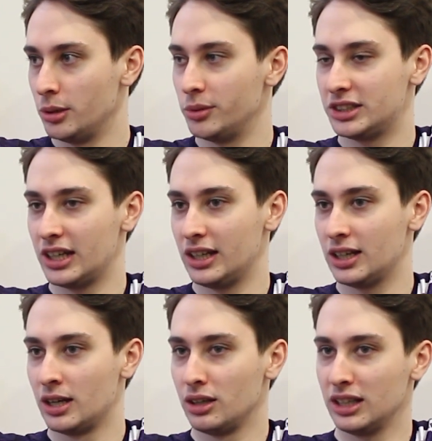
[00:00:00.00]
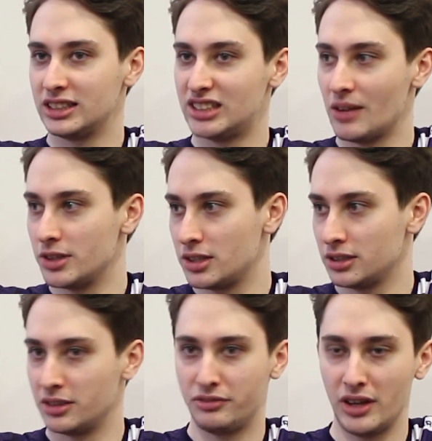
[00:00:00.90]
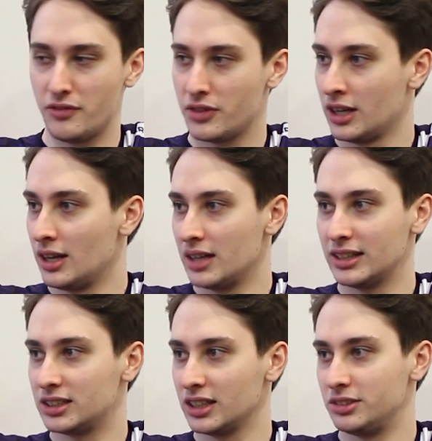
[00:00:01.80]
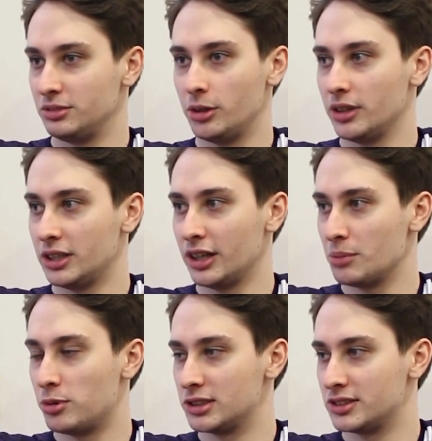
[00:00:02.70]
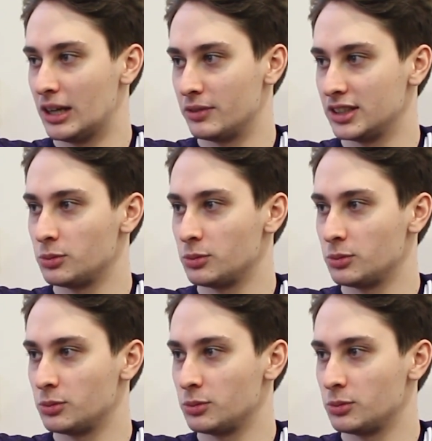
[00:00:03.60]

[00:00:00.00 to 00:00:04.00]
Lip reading: We were just getting like 7th to 5th, and that's like you really don't get points to 7th.